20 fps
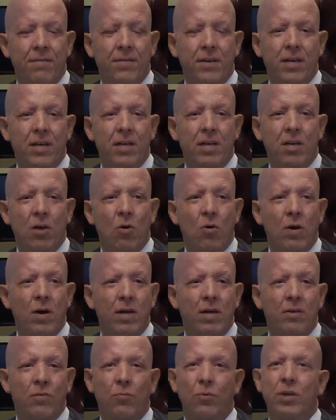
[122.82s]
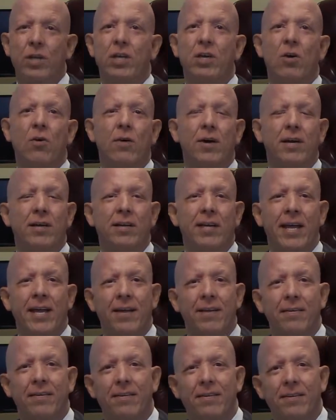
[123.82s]
you're going to go hunting, where do you go hunting
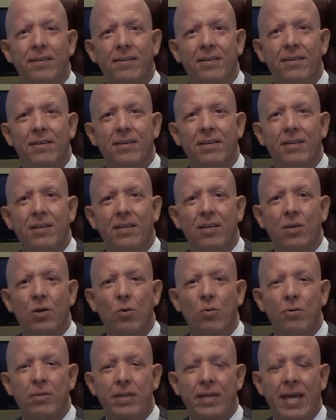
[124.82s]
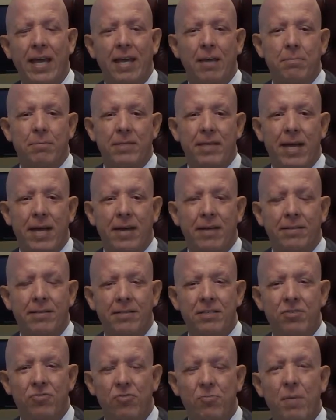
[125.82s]
at? You go where the game's at.
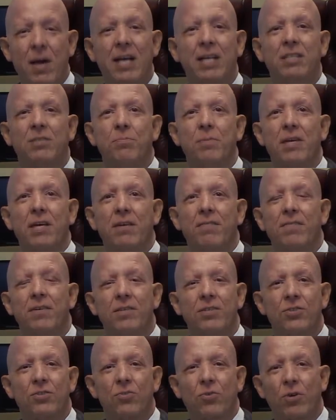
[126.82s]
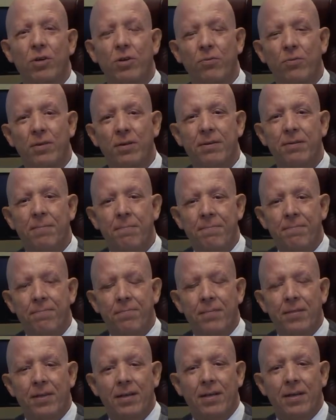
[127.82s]
And this reminds me of a story when
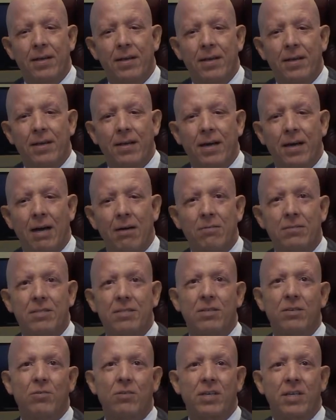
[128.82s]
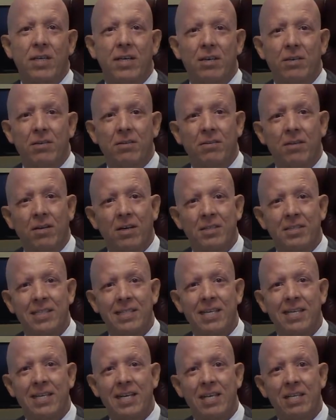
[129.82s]
I was a little kid. On
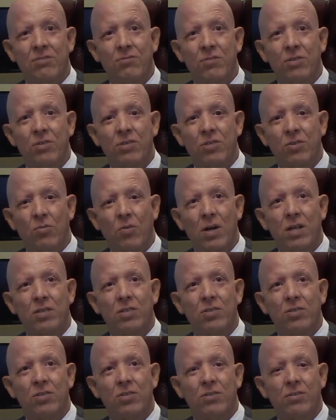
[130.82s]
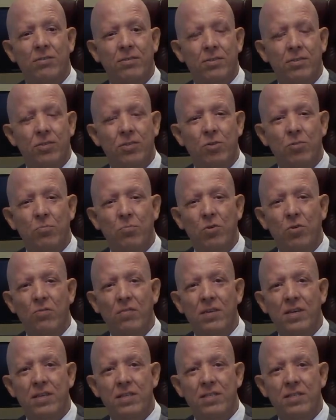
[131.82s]
Sundays, we used to watch 2
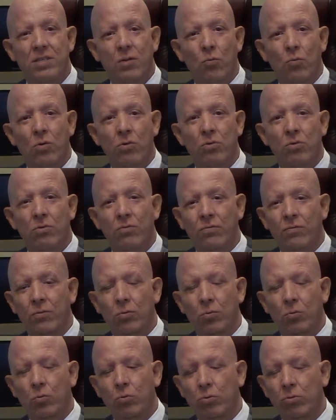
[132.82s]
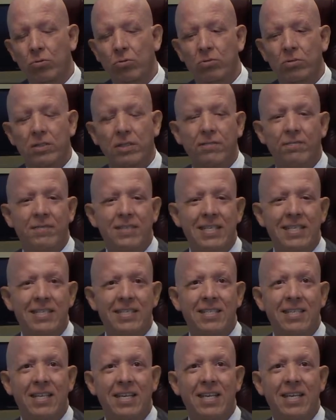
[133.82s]
movies, The Wonderful World of
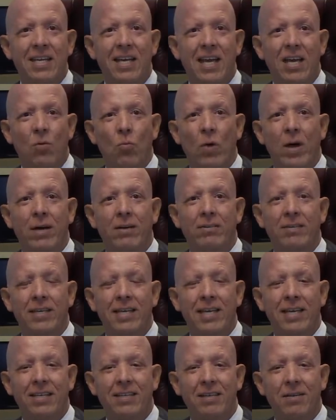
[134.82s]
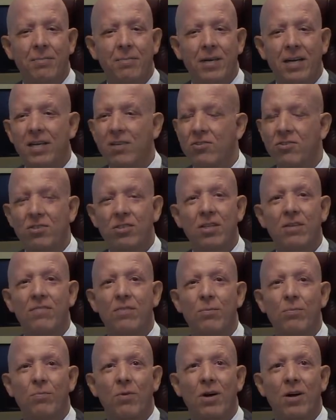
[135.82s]
Disney and Wild Kingdom. And I used to love
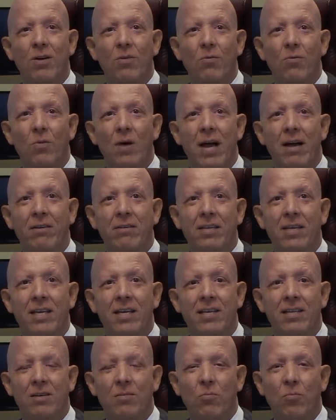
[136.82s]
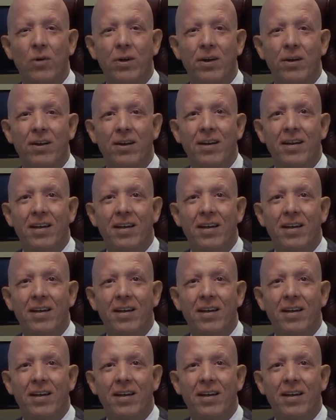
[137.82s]
the part Wild Kingdom where